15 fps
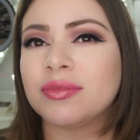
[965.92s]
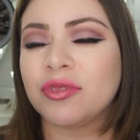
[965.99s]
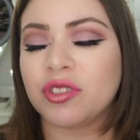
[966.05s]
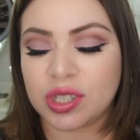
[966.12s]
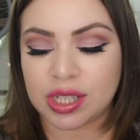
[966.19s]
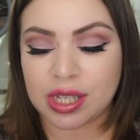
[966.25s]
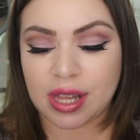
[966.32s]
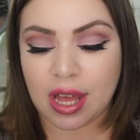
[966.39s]
If
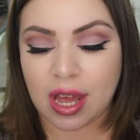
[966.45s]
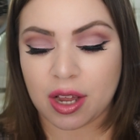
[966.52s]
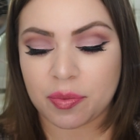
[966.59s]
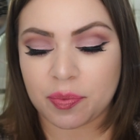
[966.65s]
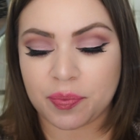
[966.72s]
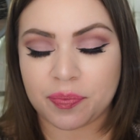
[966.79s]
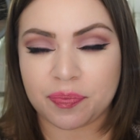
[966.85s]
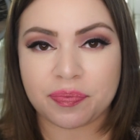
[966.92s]
you see
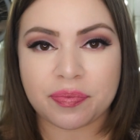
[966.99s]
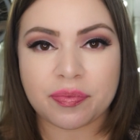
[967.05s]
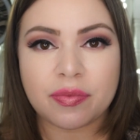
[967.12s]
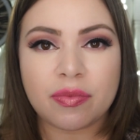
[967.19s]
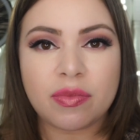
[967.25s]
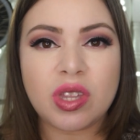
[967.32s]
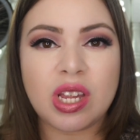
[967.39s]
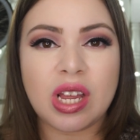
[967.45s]
that?
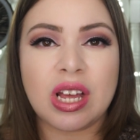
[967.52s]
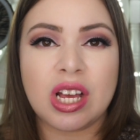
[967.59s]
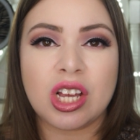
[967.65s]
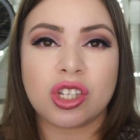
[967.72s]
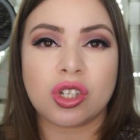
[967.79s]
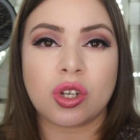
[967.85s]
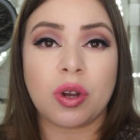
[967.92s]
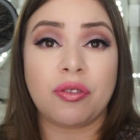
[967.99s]

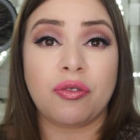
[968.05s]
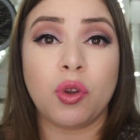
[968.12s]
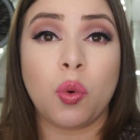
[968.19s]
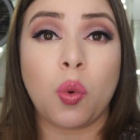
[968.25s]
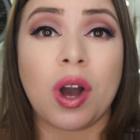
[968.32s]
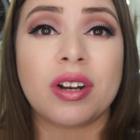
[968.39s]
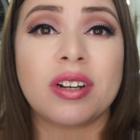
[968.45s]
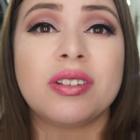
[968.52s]
So if
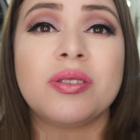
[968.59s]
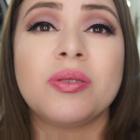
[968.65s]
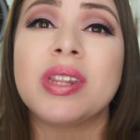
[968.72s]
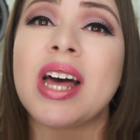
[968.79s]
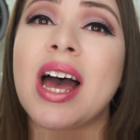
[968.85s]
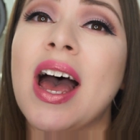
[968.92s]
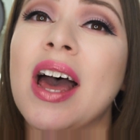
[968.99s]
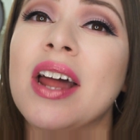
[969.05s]
you want to do
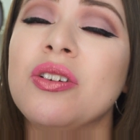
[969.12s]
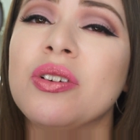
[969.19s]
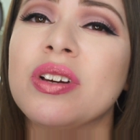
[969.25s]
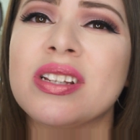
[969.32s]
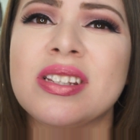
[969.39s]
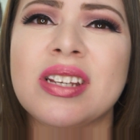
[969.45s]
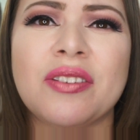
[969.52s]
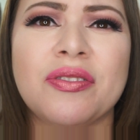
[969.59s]
that, you
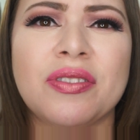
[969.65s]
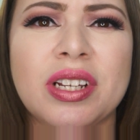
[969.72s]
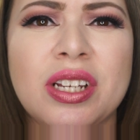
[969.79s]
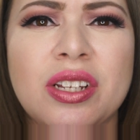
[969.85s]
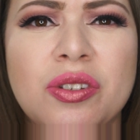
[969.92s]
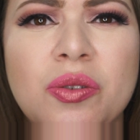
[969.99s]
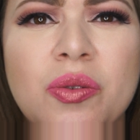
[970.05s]
can definitely